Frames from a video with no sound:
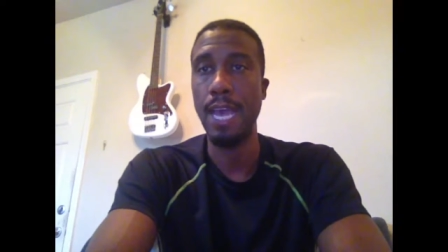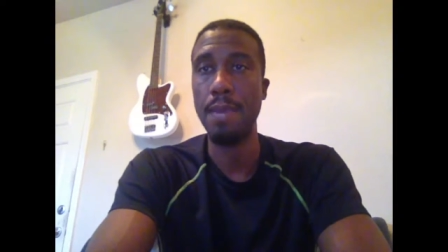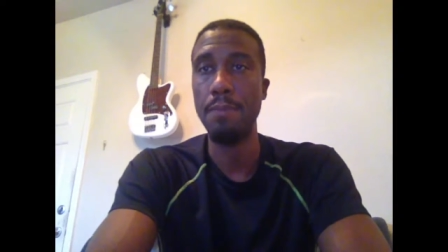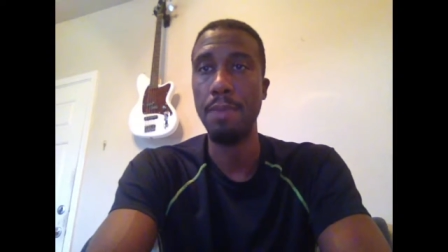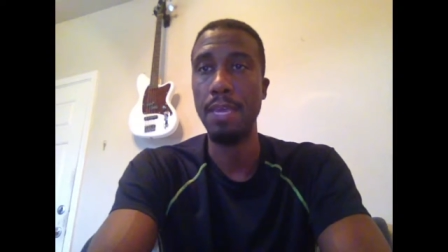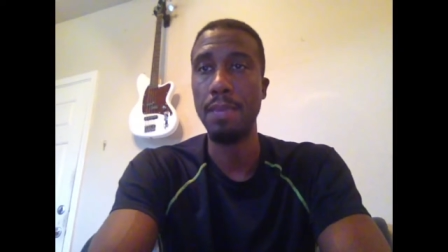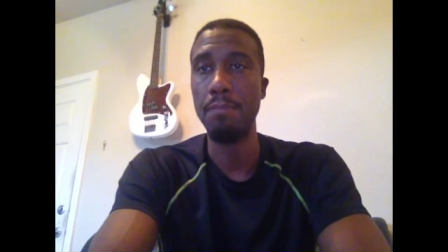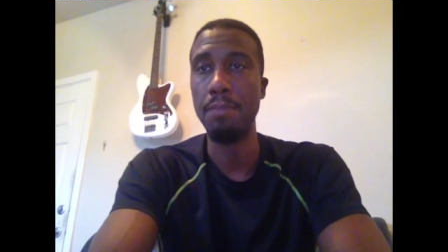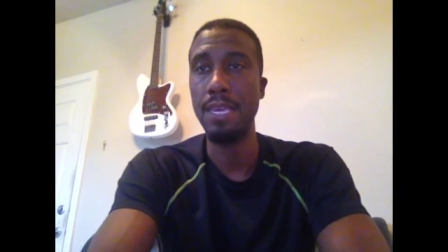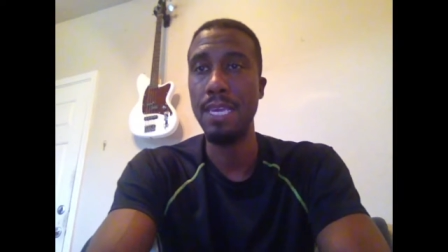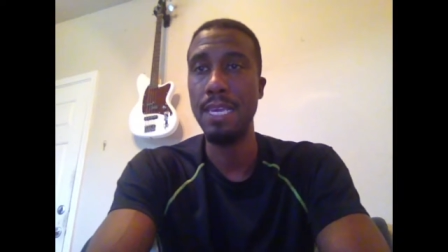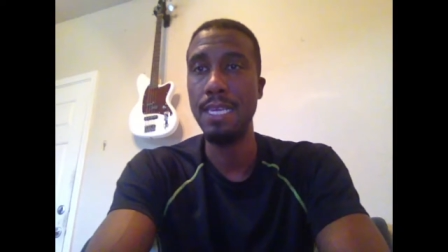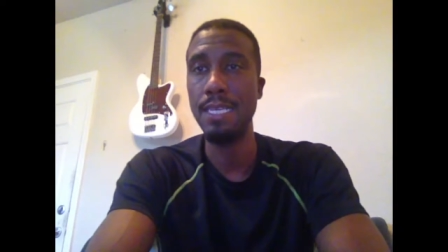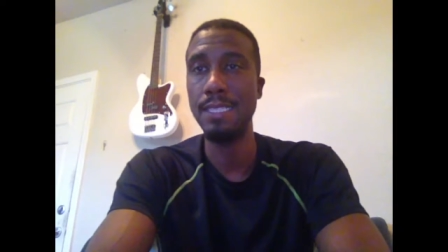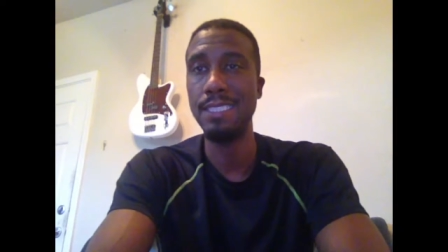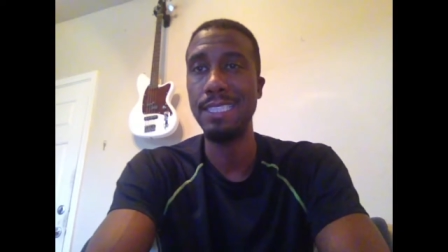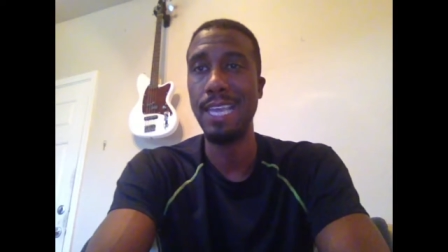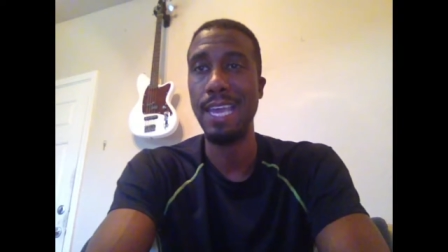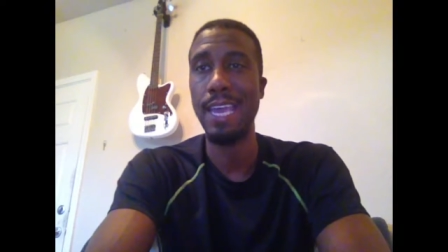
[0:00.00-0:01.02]
I make
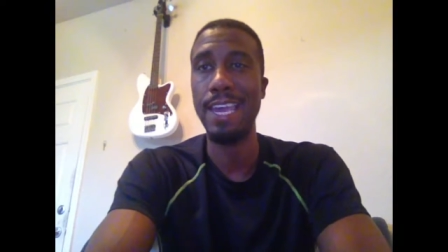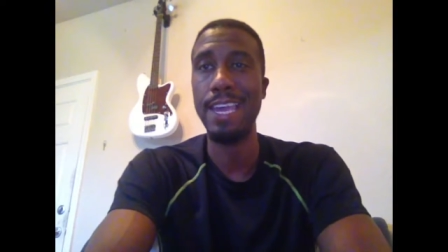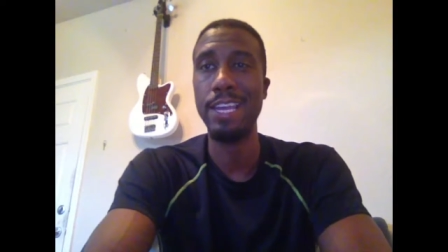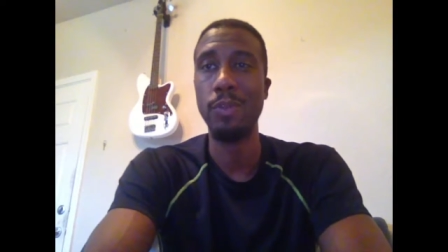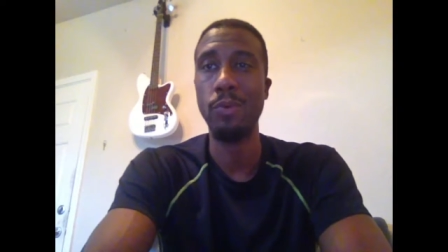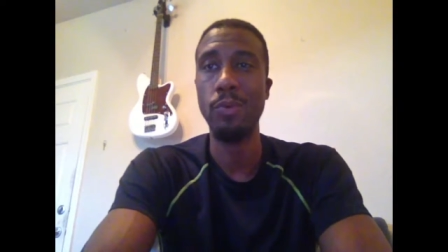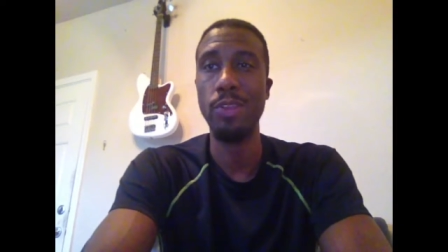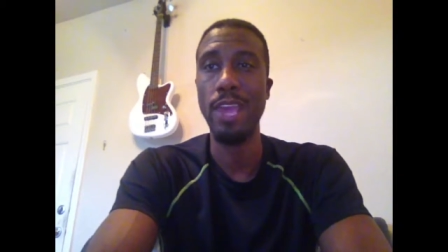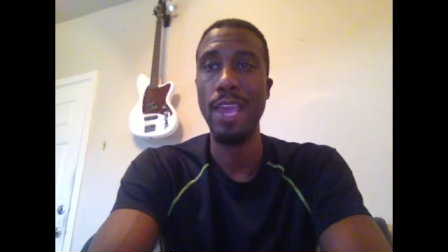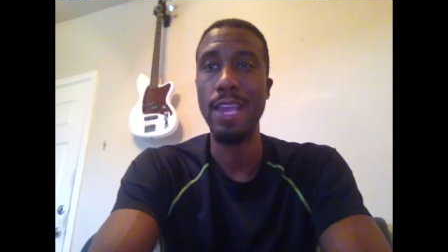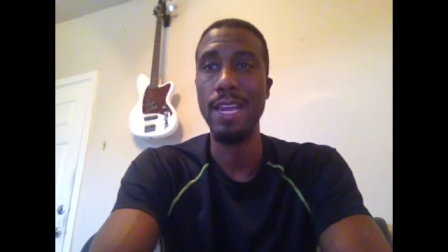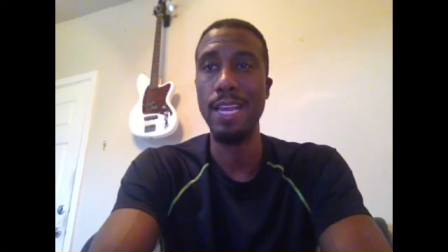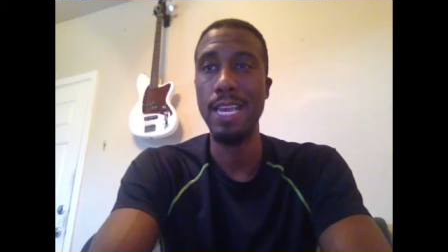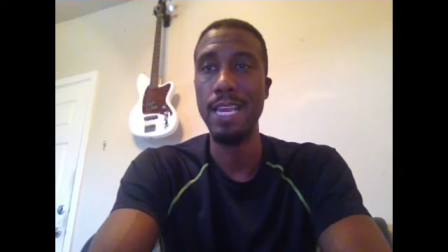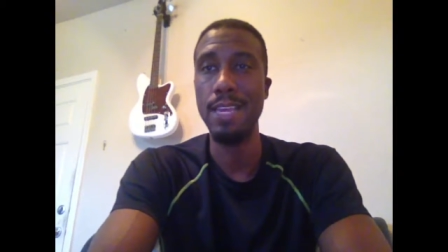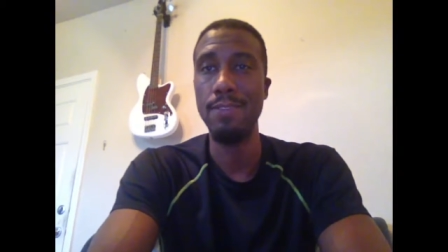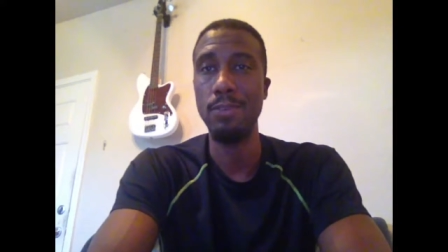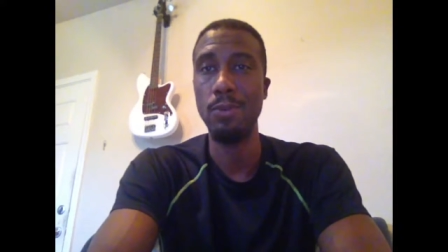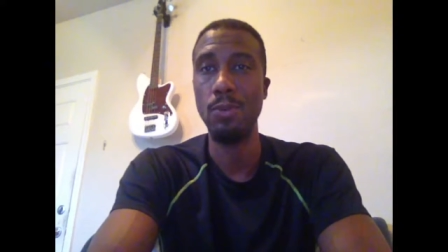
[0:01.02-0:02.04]
peace and create
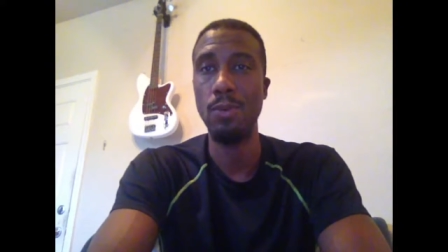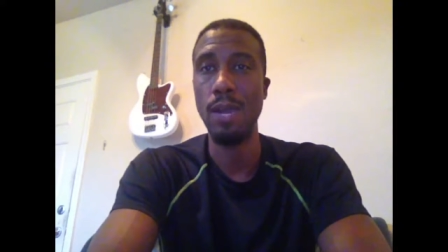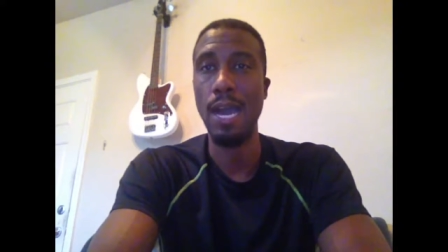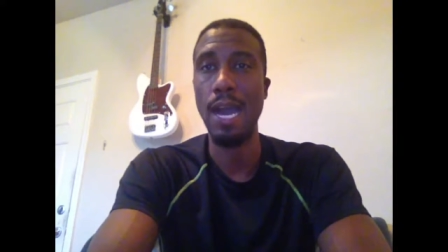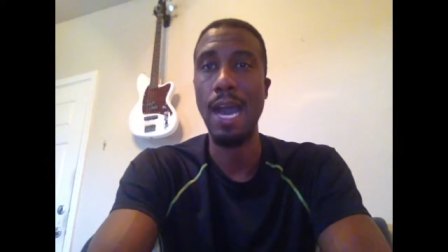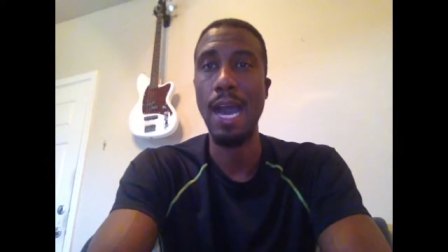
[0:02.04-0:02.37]
evil.